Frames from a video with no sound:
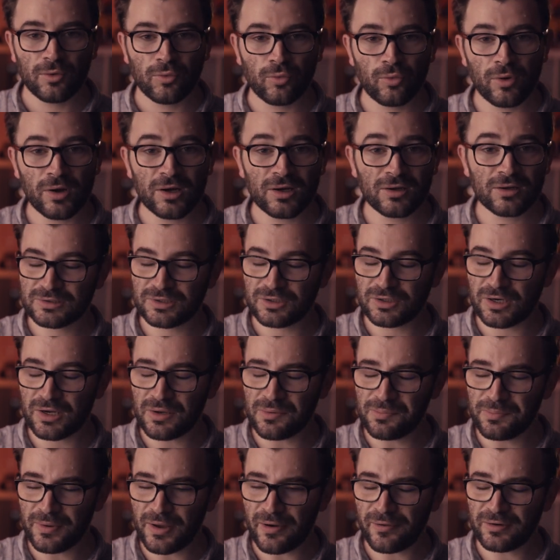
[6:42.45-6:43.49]
where there
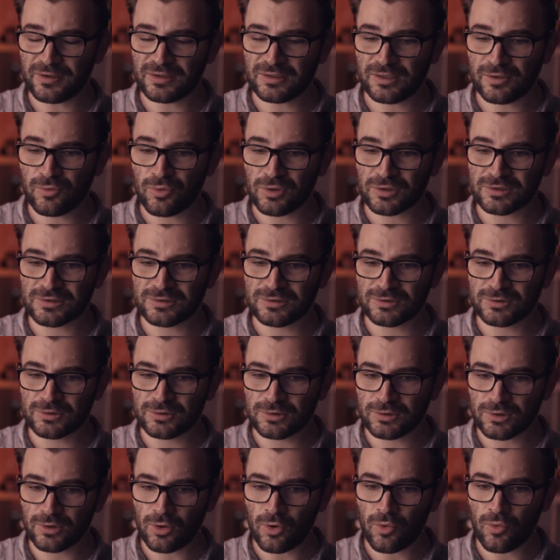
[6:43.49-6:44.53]
apparently was
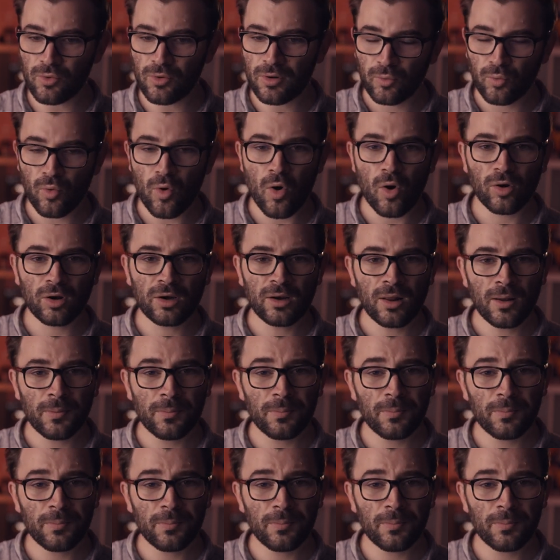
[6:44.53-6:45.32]
no wall